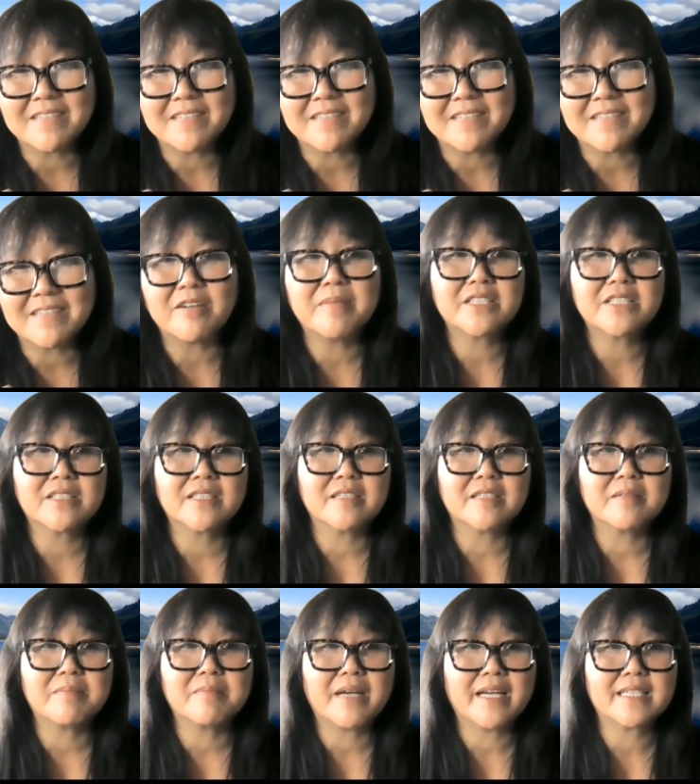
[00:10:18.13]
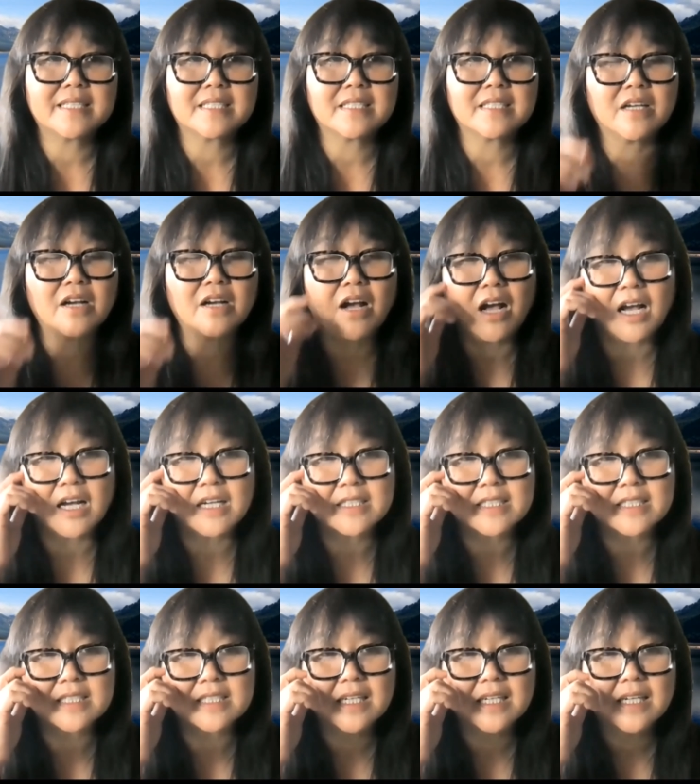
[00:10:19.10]
environmental impacts and
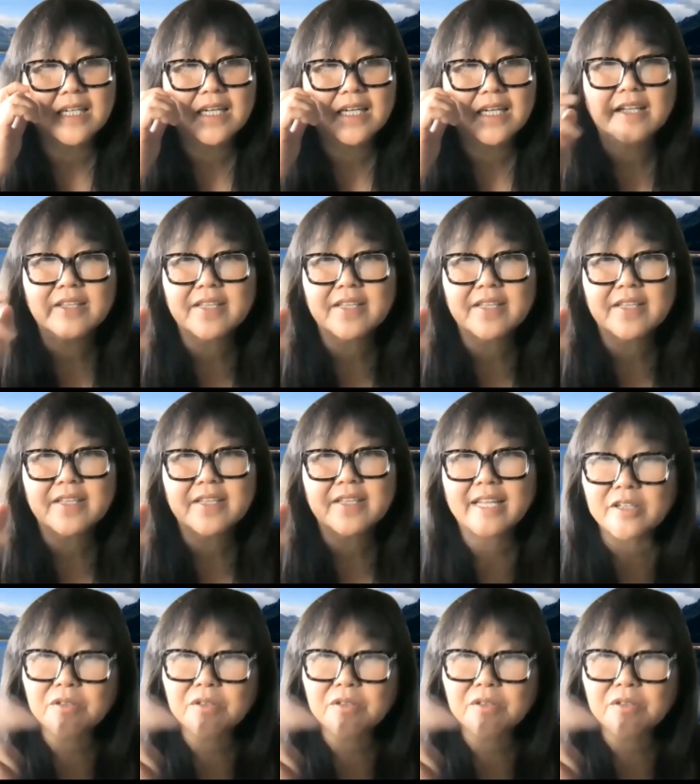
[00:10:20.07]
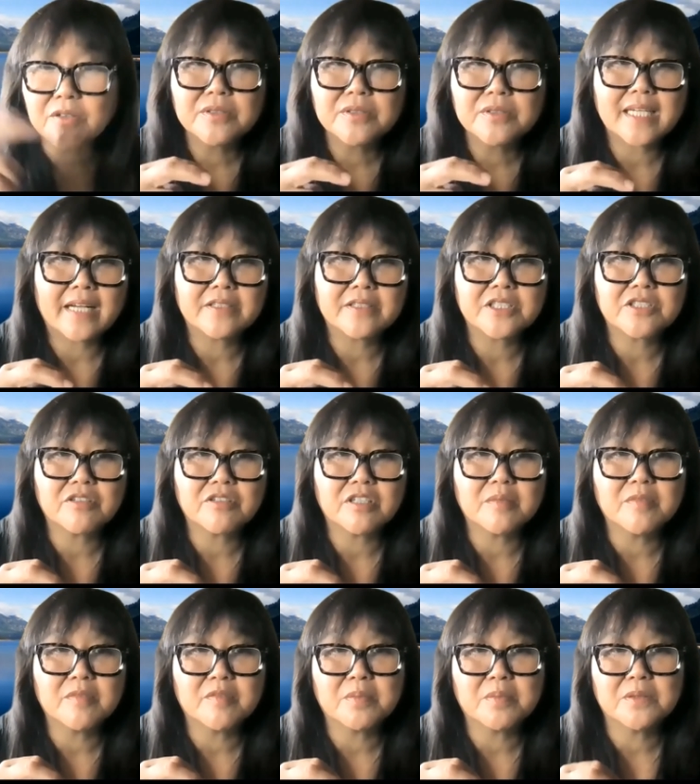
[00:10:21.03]
costs that accrue
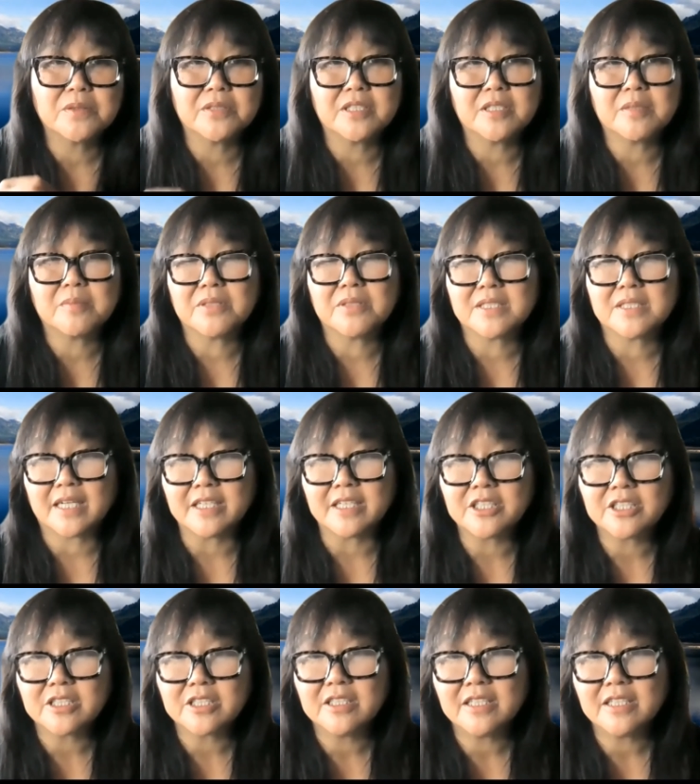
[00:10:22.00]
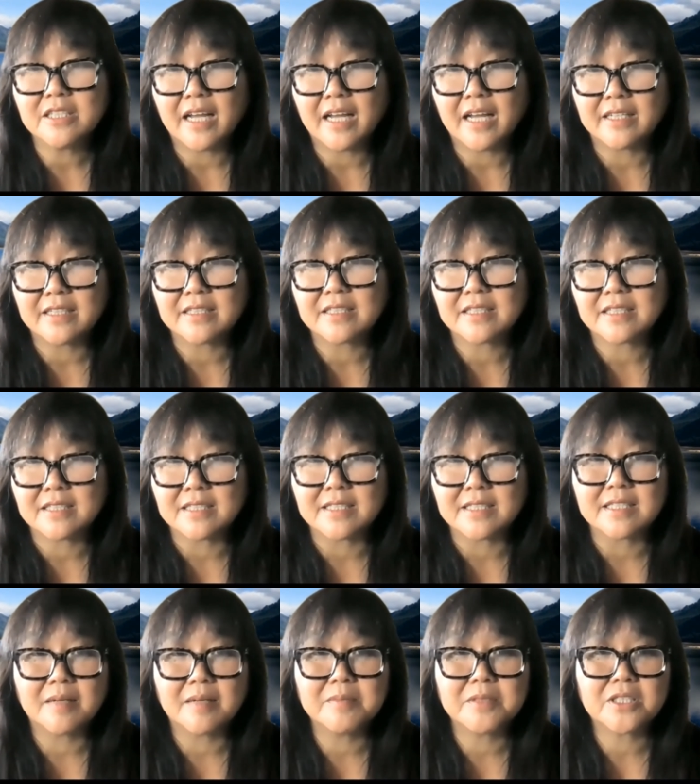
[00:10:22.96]
downstream of polluting production and
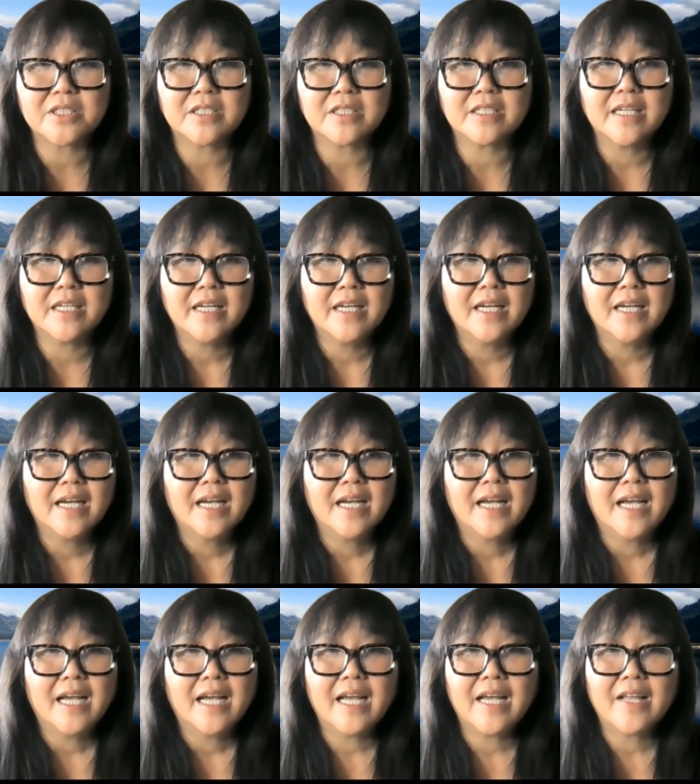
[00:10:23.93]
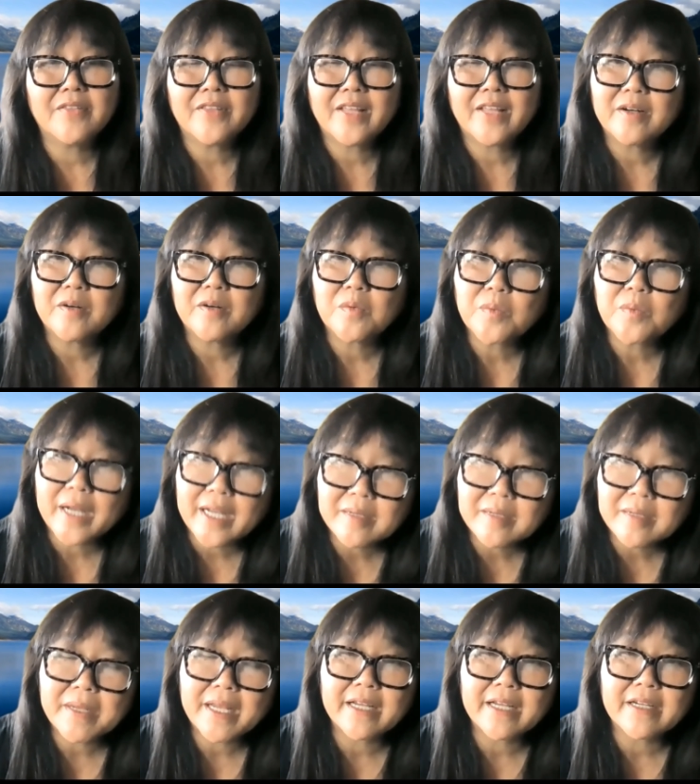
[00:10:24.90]
consumption, and that
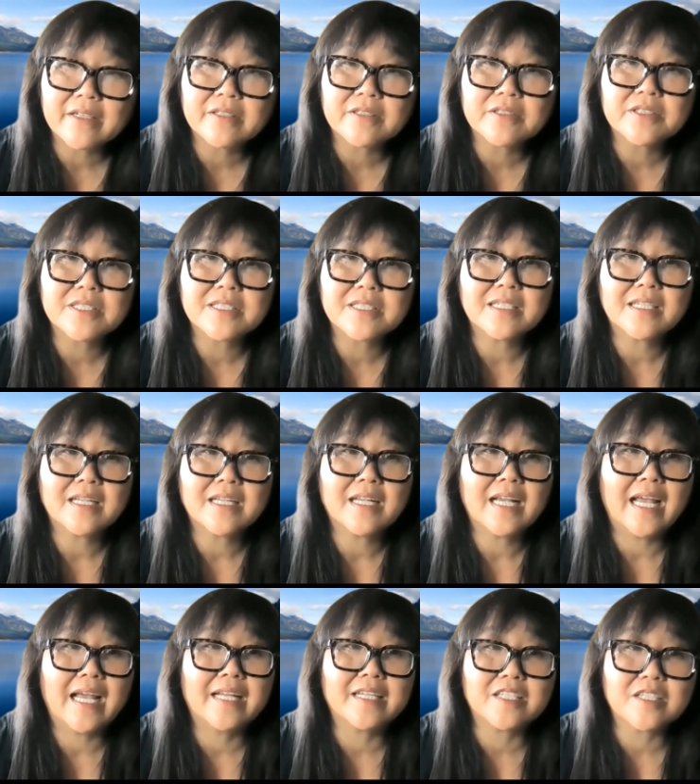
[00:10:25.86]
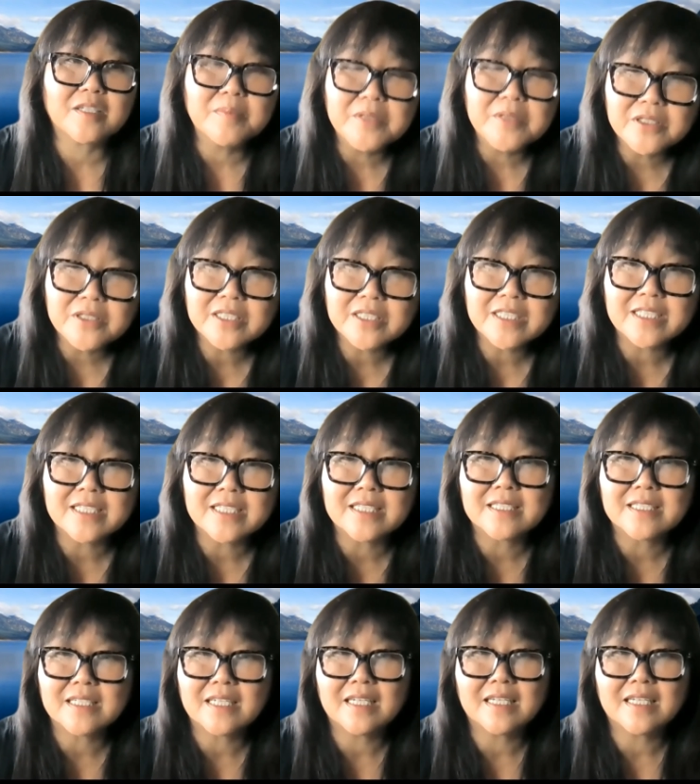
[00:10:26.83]
ratepayers and
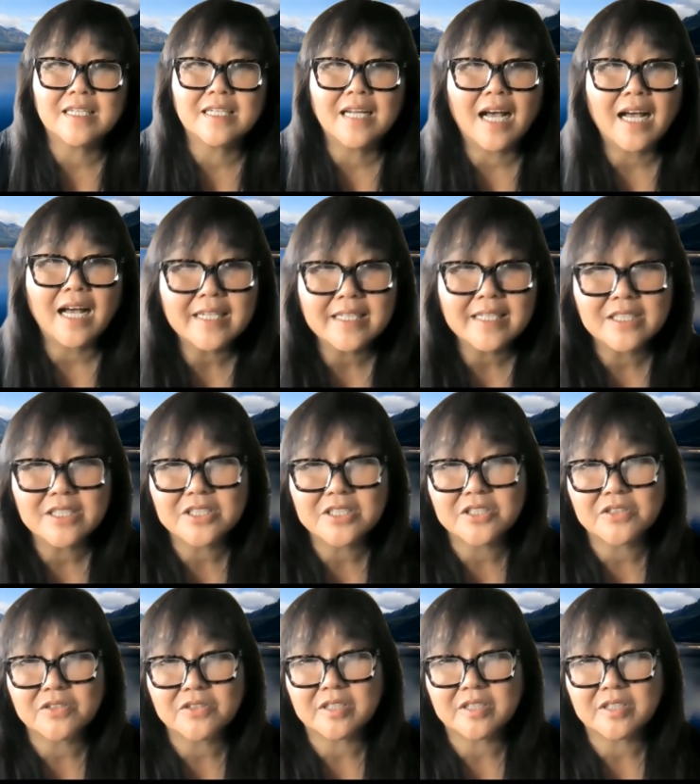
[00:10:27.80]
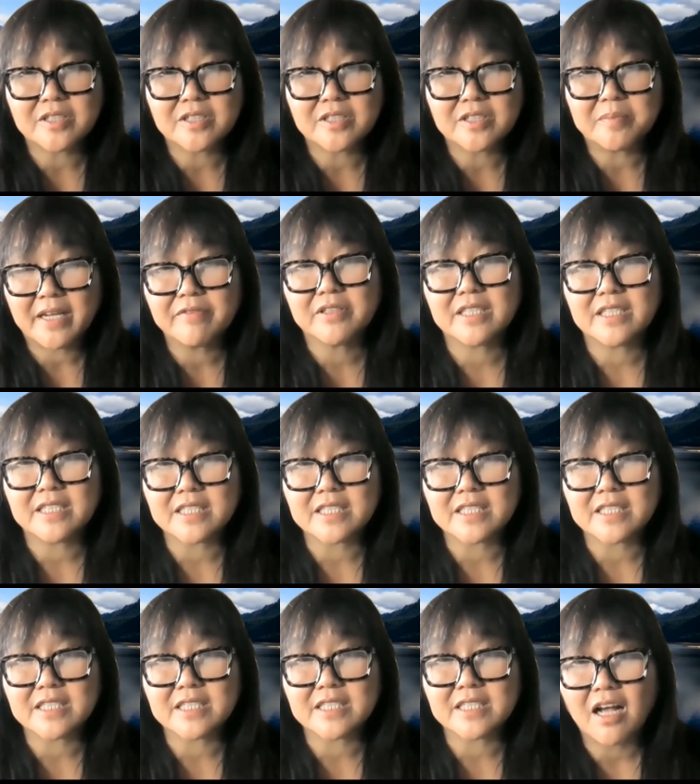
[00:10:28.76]
communities, not industry, pay for
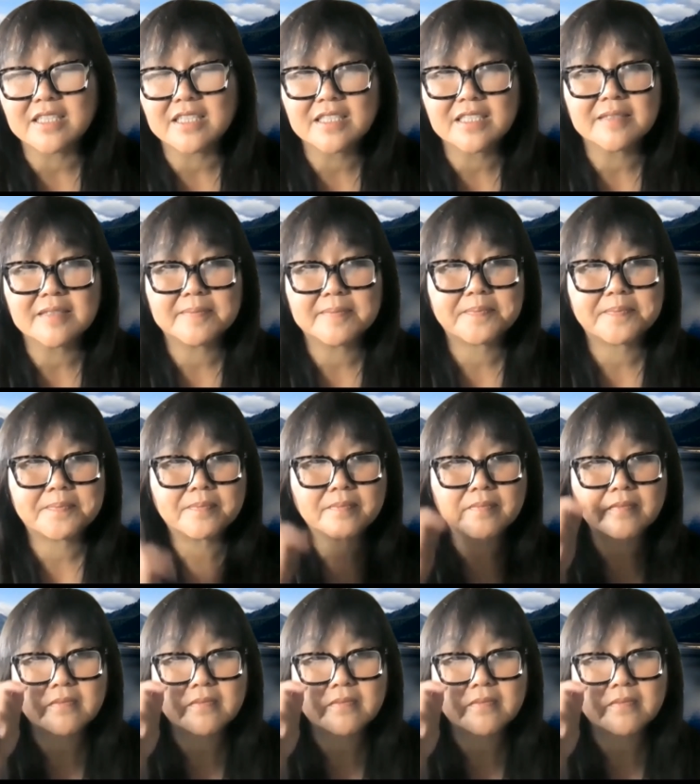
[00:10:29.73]
these costs.